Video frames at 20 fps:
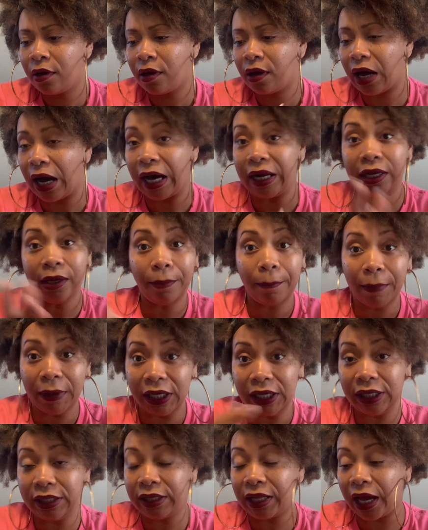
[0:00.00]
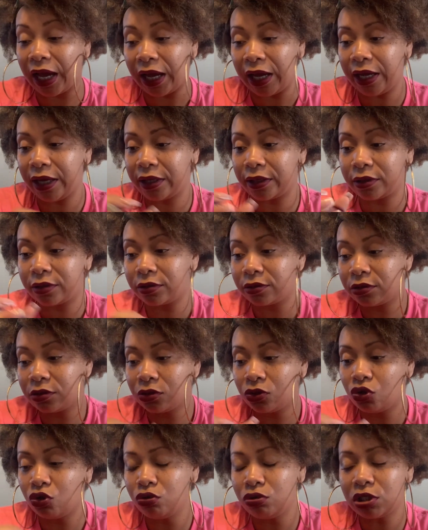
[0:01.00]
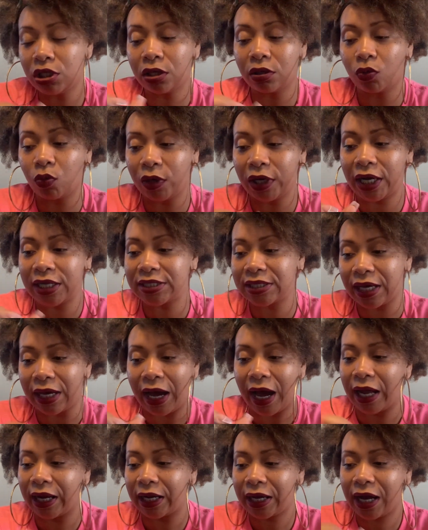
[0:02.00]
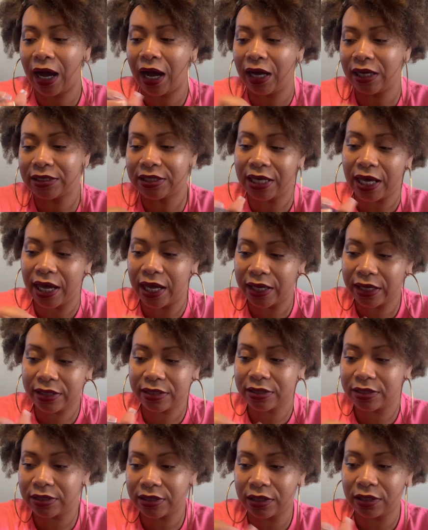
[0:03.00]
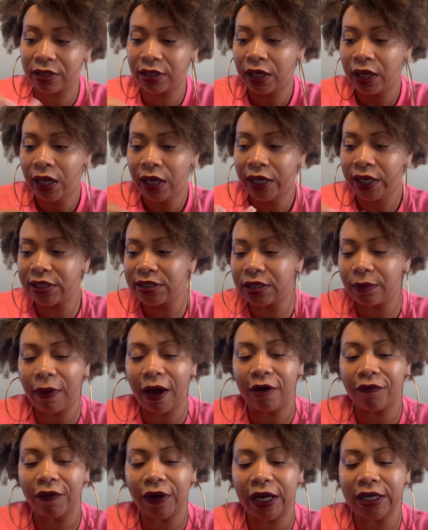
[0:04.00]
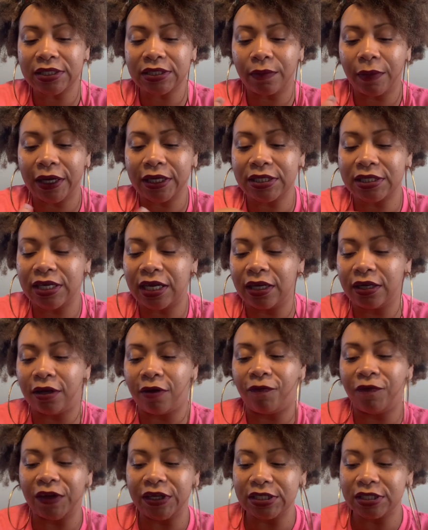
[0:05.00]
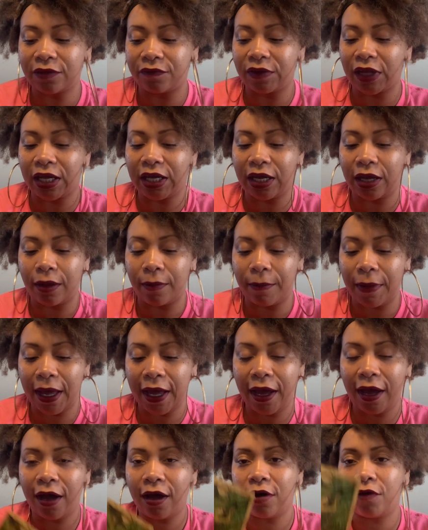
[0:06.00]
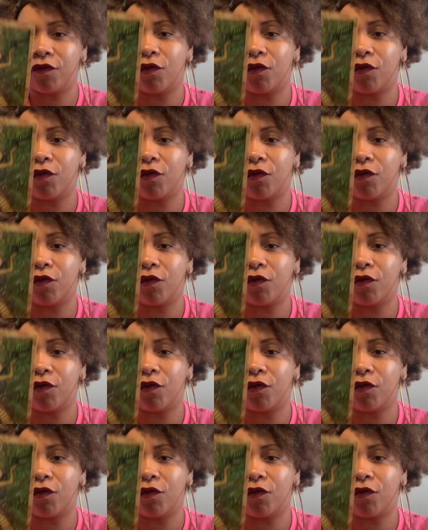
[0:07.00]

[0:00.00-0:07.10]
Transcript: I didn't mean that. You took what I said out of context. And somebody, I feel like somebody's getting defensive. They're getting mad.